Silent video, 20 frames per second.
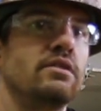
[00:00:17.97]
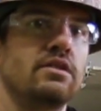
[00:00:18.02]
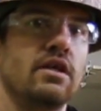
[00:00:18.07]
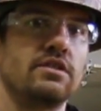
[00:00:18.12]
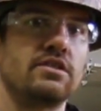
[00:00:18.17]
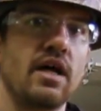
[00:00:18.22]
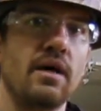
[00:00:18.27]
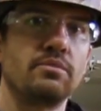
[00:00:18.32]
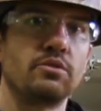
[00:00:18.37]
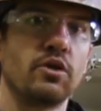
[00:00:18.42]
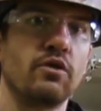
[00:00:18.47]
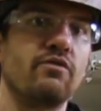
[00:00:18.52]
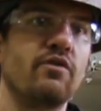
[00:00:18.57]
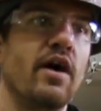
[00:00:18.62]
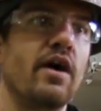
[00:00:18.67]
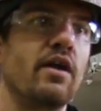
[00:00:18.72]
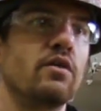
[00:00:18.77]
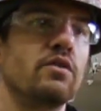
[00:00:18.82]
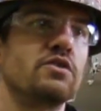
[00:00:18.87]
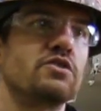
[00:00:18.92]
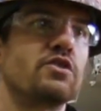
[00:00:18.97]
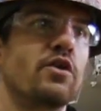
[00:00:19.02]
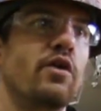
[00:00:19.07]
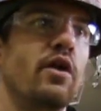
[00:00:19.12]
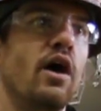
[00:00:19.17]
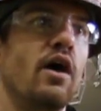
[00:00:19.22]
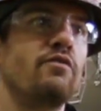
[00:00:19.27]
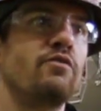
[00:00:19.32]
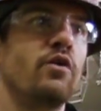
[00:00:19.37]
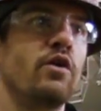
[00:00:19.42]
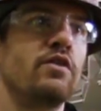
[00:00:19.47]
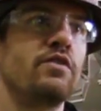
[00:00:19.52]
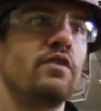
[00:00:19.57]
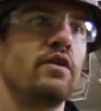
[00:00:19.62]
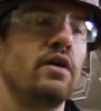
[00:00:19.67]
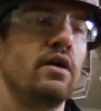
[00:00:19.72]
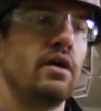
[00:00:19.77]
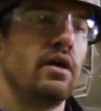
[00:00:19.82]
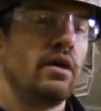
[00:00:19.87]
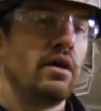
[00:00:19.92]
That's absolutely vital to start off with.
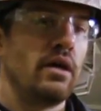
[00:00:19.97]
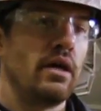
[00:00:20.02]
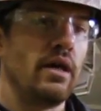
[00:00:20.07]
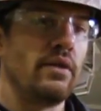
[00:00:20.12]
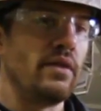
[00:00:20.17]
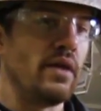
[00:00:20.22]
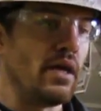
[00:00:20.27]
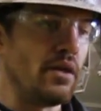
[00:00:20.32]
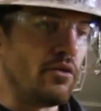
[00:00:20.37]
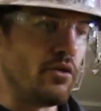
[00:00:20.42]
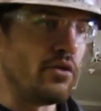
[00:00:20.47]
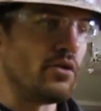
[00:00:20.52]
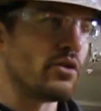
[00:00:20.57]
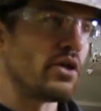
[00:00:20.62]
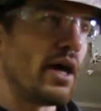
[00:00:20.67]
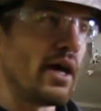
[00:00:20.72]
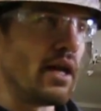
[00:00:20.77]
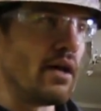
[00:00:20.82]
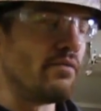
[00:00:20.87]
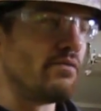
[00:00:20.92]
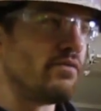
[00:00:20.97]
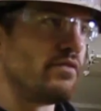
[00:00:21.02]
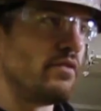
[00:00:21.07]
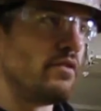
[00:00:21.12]
And then you kind of,